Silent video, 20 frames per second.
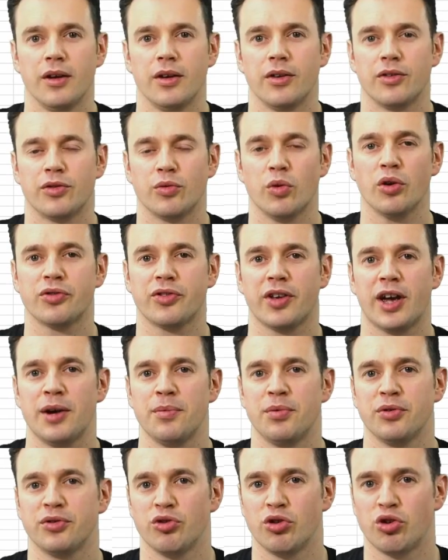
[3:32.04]
Whilst
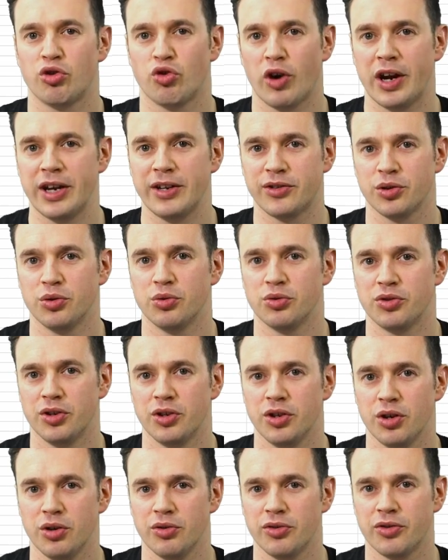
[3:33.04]
tables are a great tool
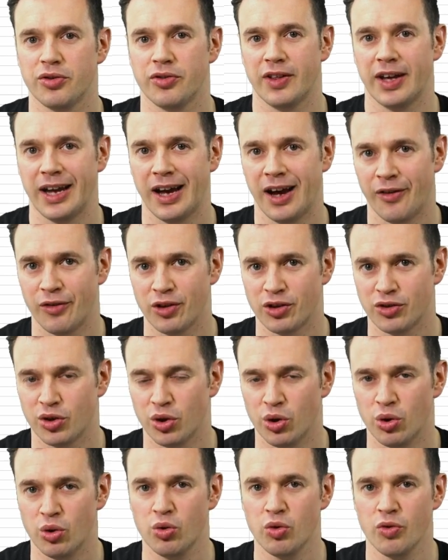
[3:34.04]
to use, they are a
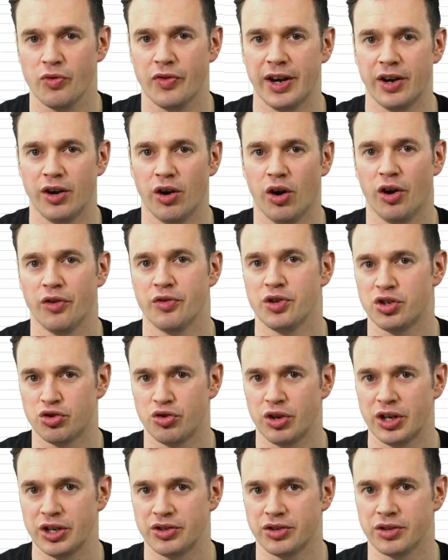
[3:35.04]
tool, they're not a
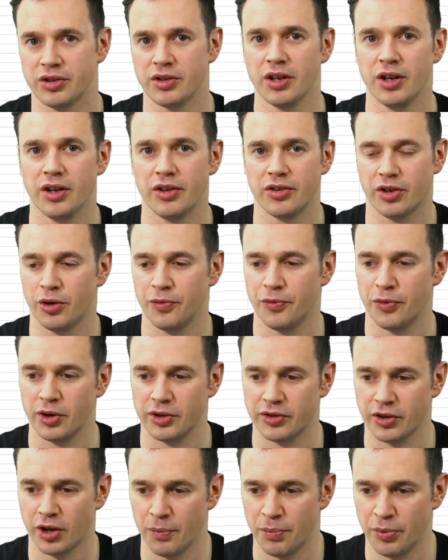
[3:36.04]
restriction. So for
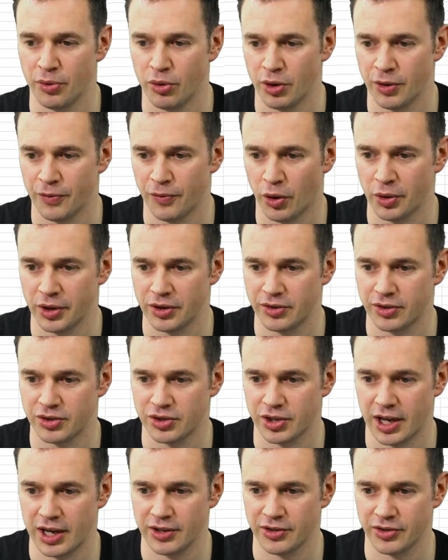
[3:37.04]
example, if I wanted to
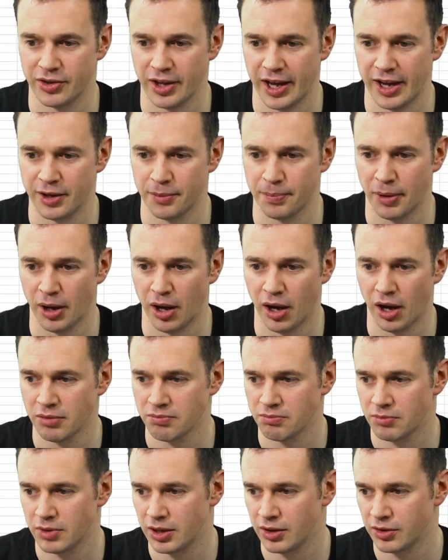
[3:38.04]
change the header
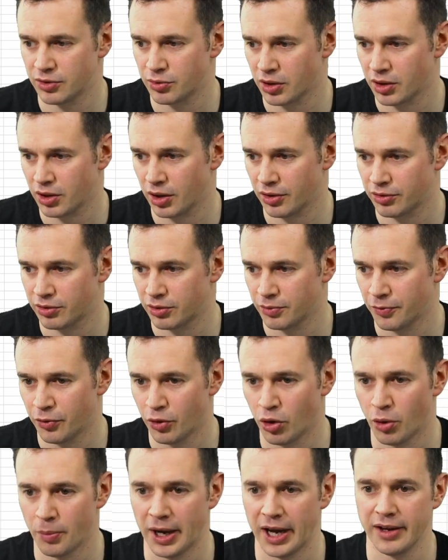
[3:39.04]
bar into a custom
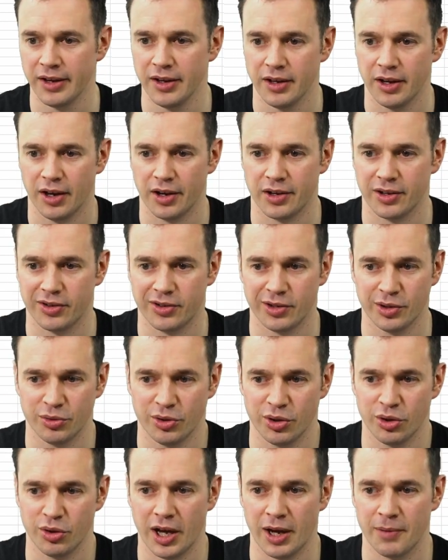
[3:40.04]
format, I can still
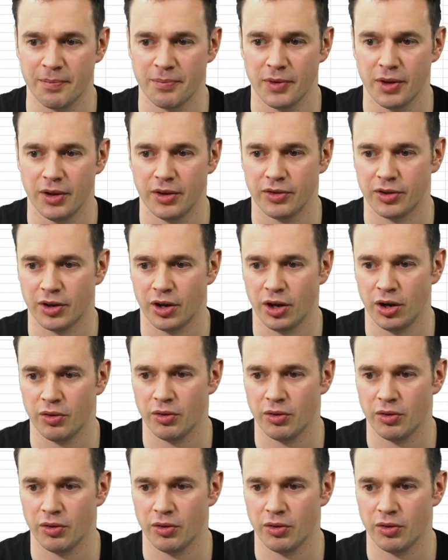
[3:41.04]
do that. So